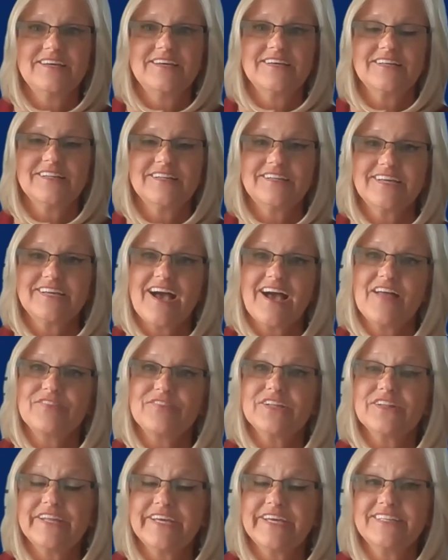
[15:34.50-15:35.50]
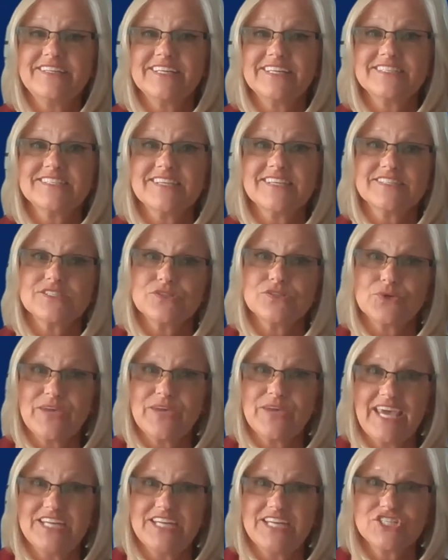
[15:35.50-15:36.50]
click on the link that says
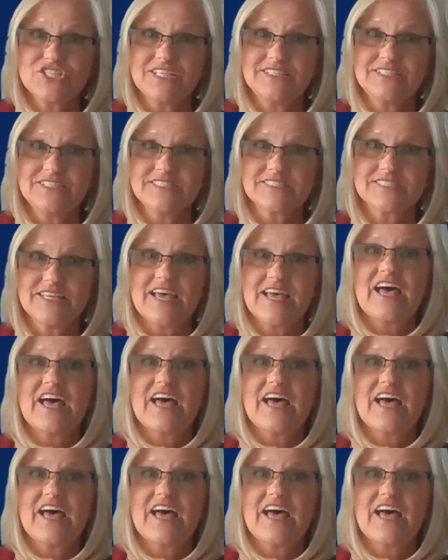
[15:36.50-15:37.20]
locations,